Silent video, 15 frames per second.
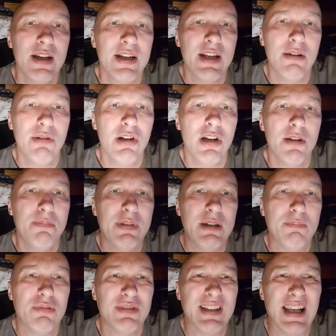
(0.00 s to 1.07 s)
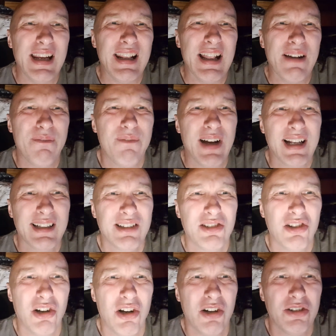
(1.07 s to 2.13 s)
Now, a lot of people say that fast
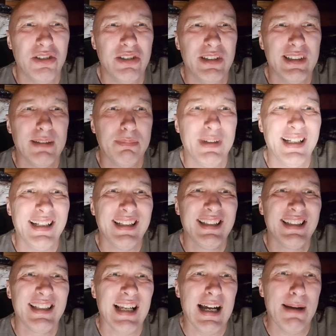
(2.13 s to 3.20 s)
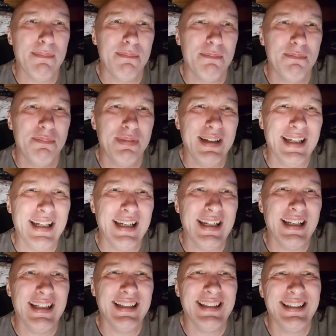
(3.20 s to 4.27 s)
Jordan's a bit
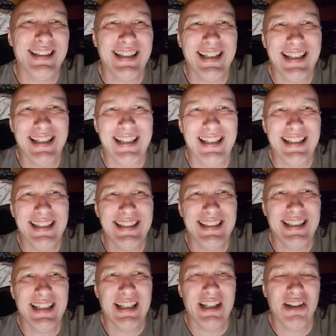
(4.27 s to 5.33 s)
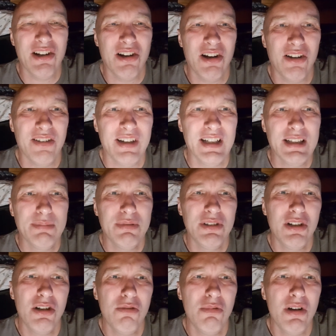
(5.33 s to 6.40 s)
champy and cheesy and all this, but you
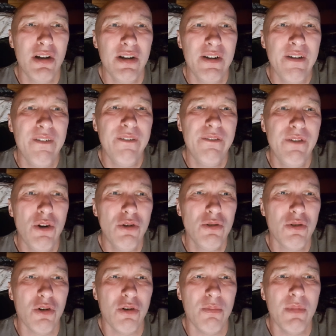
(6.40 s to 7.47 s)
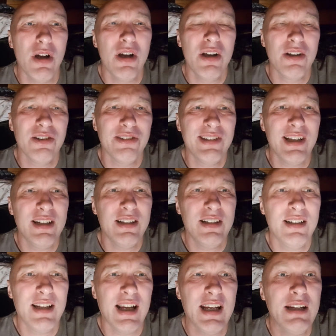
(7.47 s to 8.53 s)
know what? Fuck them. Because at the end
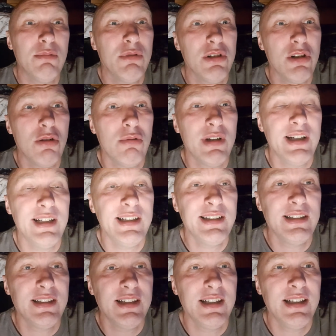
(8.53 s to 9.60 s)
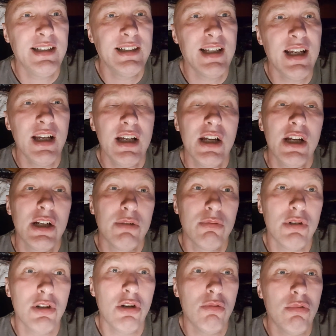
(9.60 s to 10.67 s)
of the day, do you want to know what is cheesy? Do you
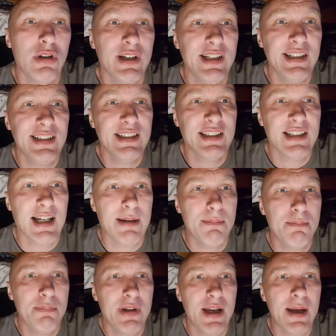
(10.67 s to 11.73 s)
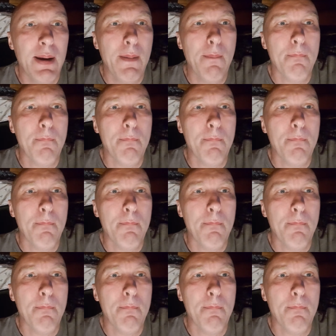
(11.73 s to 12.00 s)
want to know what is champy?